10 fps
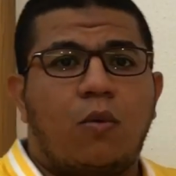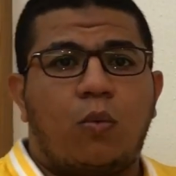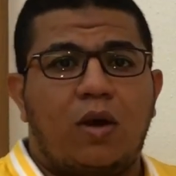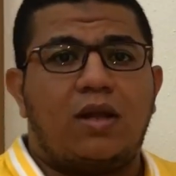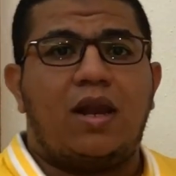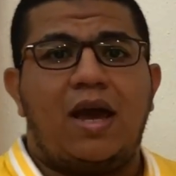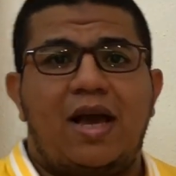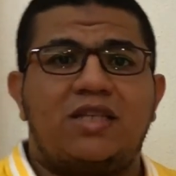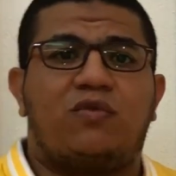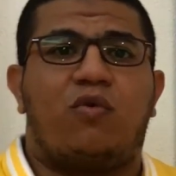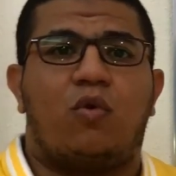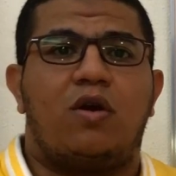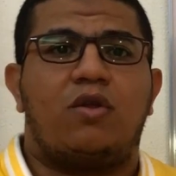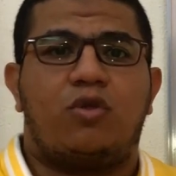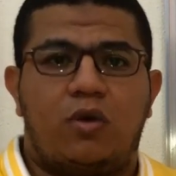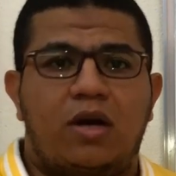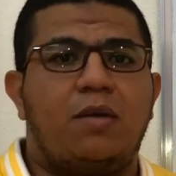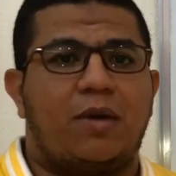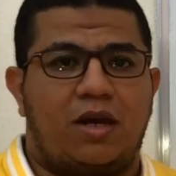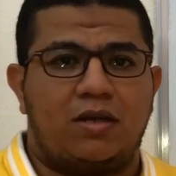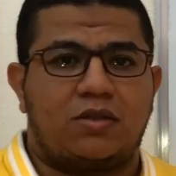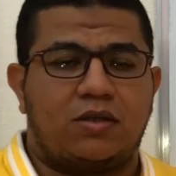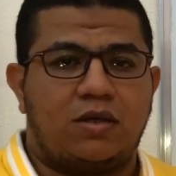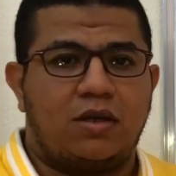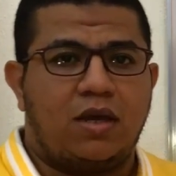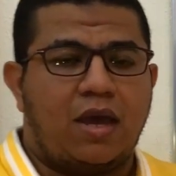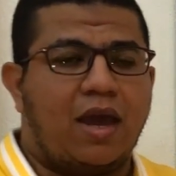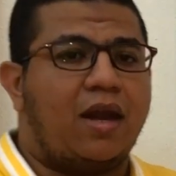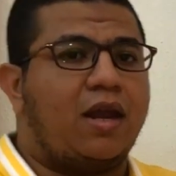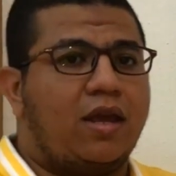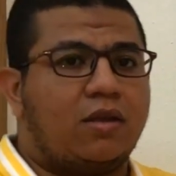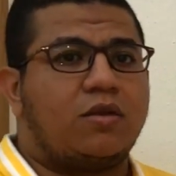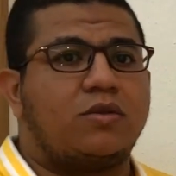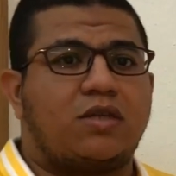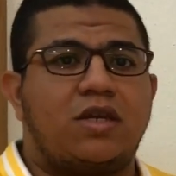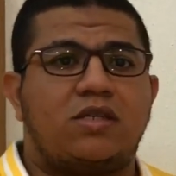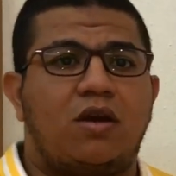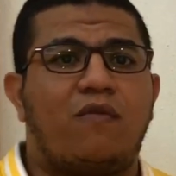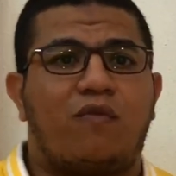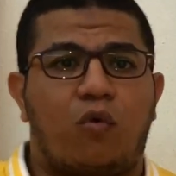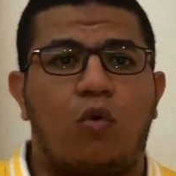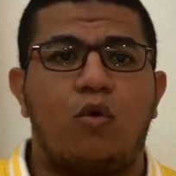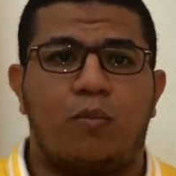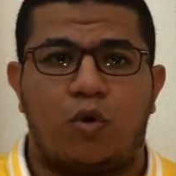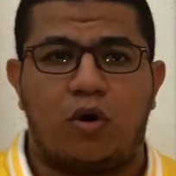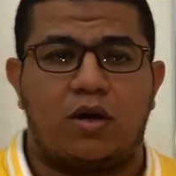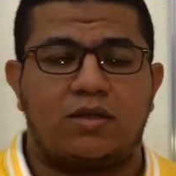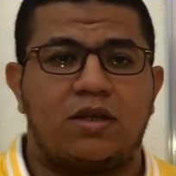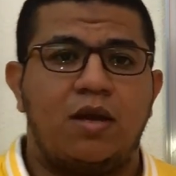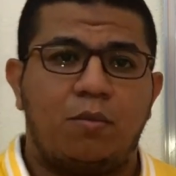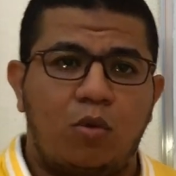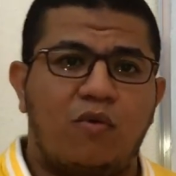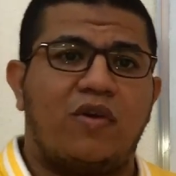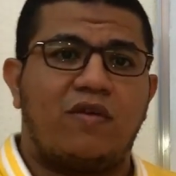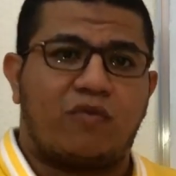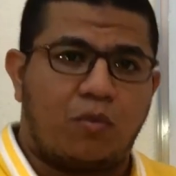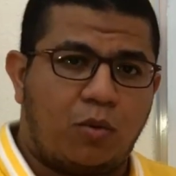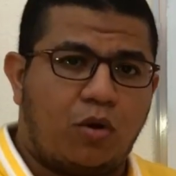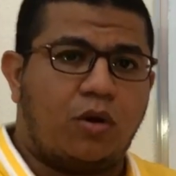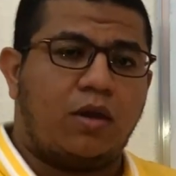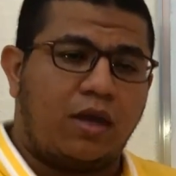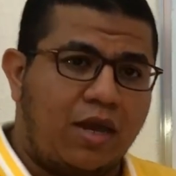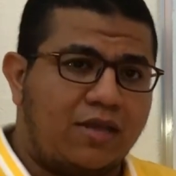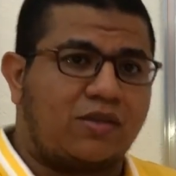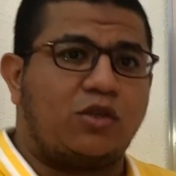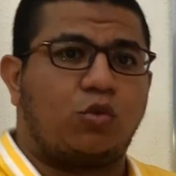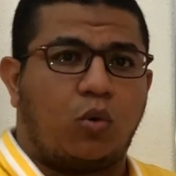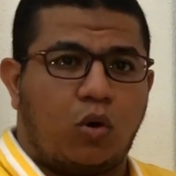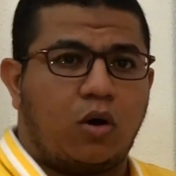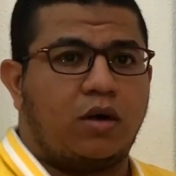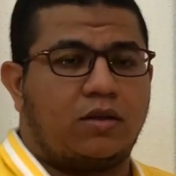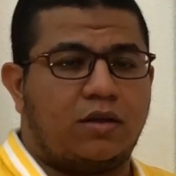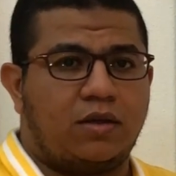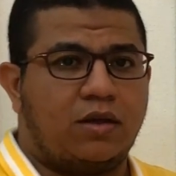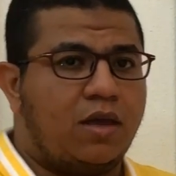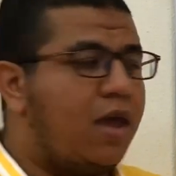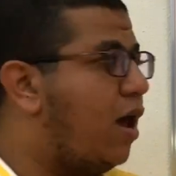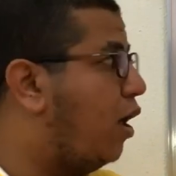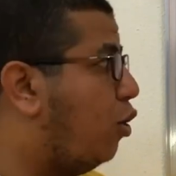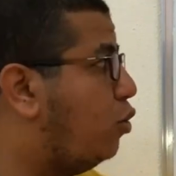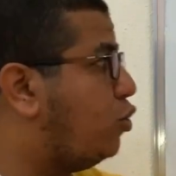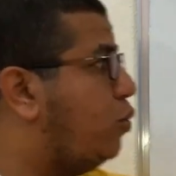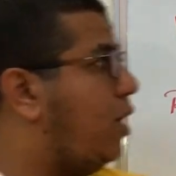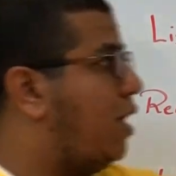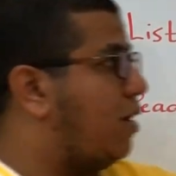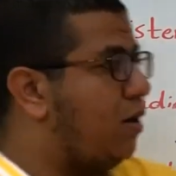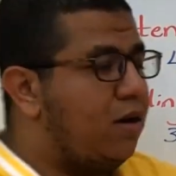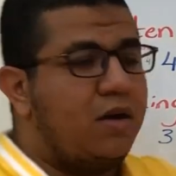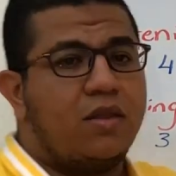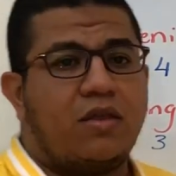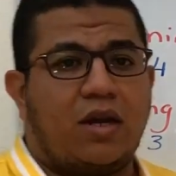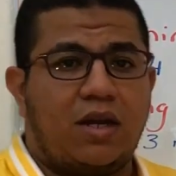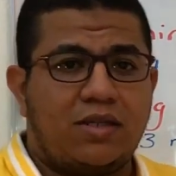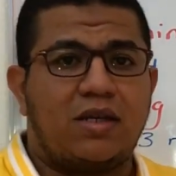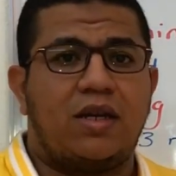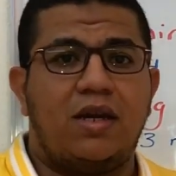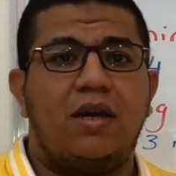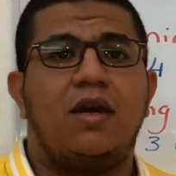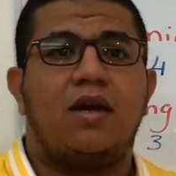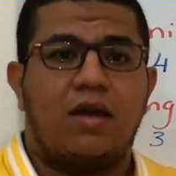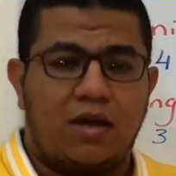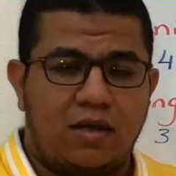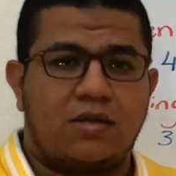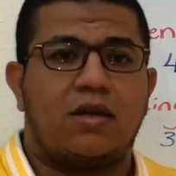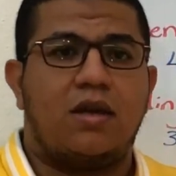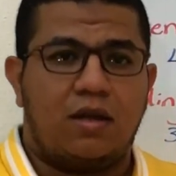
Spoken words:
will last for 30 minutes, and it consists of four parts, moving from easy to hard. And also here, the listening is